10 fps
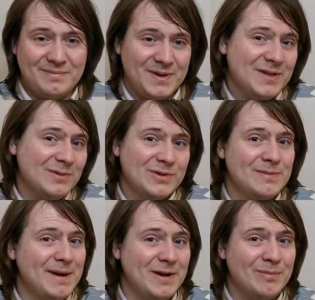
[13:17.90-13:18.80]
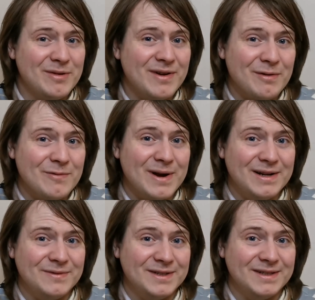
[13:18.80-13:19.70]
Because also it may not be very
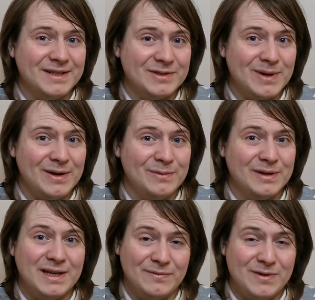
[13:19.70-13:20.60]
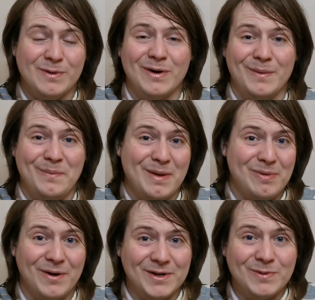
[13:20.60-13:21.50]
relevant as well if you are
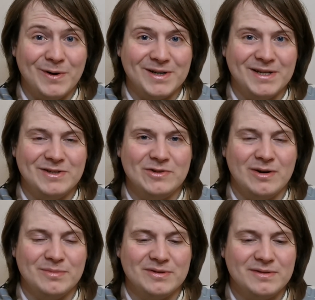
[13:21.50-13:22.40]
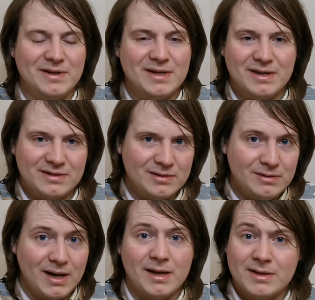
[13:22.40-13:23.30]
applying to architecture jobs. So
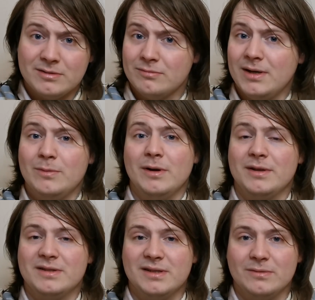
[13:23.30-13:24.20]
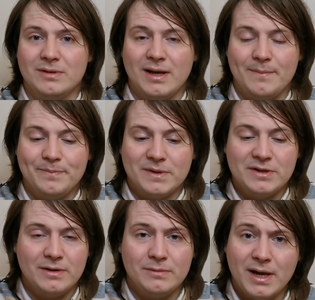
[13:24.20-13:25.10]
yeah, it's really worth considering that.
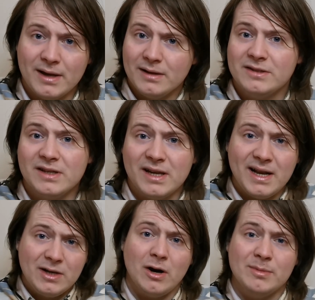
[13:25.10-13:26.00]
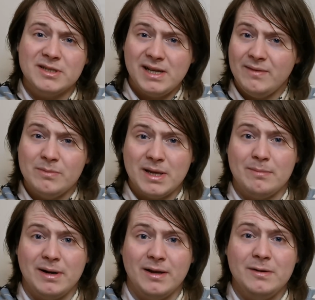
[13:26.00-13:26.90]
So yeah, like I say, any comments, leave them
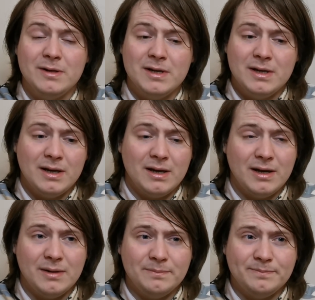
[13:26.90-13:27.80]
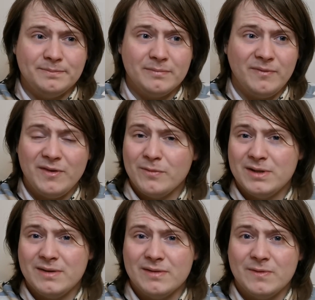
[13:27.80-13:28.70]
down below. Feel free
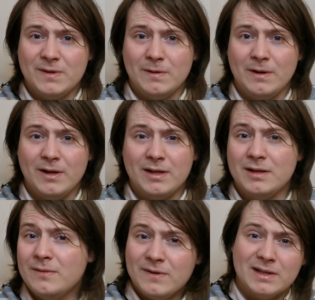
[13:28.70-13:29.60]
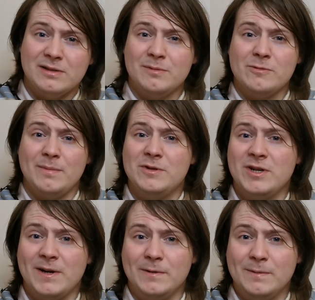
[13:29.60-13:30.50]
to give this video a like, and don't forget to subscribe to the
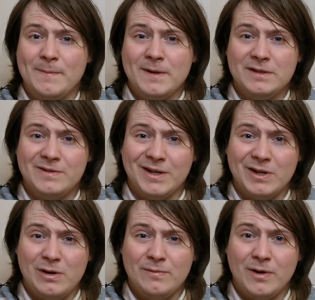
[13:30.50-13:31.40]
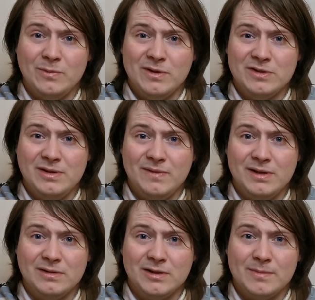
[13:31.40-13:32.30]
channel to get notified when there's new
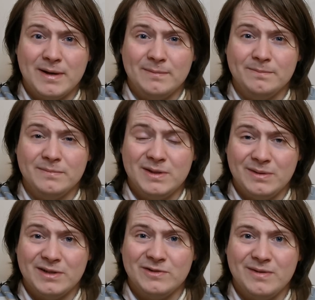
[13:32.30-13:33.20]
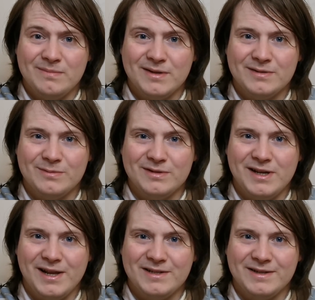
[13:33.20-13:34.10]
videos that come out. Until next time, I'll talk
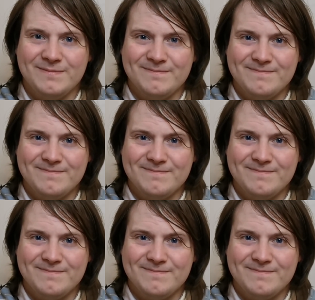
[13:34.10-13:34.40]
to you later.